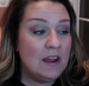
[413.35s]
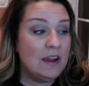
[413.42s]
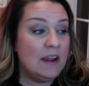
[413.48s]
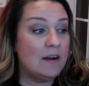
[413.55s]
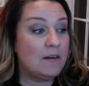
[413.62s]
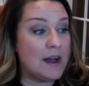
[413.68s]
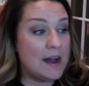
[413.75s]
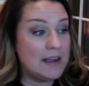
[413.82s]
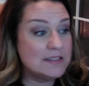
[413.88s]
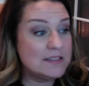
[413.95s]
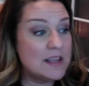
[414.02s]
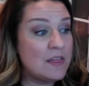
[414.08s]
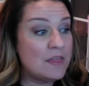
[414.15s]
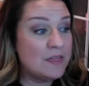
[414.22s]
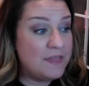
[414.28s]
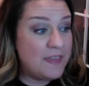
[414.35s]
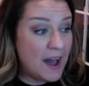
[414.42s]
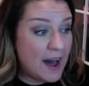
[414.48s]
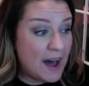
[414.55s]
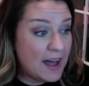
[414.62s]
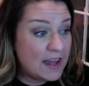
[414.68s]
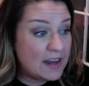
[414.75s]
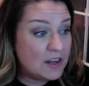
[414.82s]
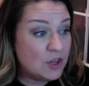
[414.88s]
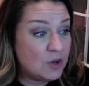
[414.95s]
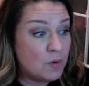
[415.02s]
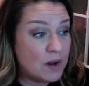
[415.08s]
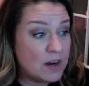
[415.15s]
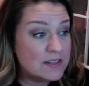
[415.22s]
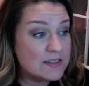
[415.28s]
Now, guys, that
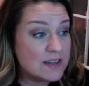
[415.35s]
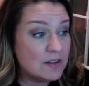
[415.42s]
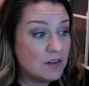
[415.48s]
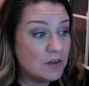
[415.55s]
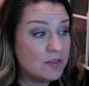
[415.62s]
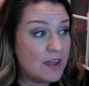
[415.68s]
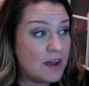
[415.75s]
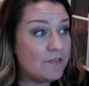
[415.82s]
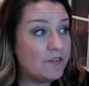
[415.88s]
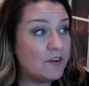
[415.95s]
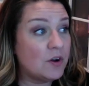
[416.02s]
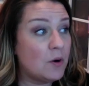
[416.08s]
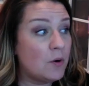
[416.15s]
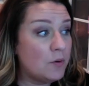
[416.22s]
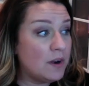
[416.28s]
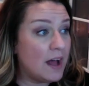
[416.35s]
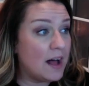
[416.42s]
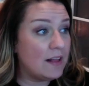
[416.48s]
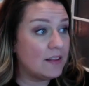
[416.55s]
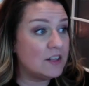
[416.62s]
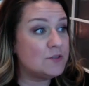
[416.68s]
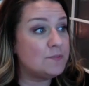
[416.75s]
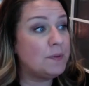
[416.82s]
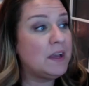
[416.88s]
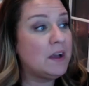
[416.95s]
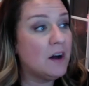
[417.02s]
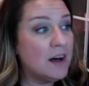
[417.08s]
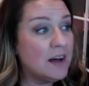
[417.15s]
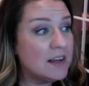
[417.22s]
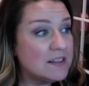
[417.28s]
you want to download that for your own knowledge,
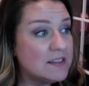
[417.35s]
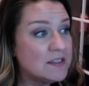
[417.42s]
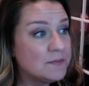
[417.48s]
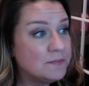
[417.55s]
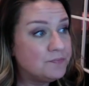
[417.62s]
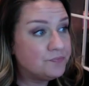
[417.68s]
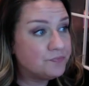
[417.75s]
because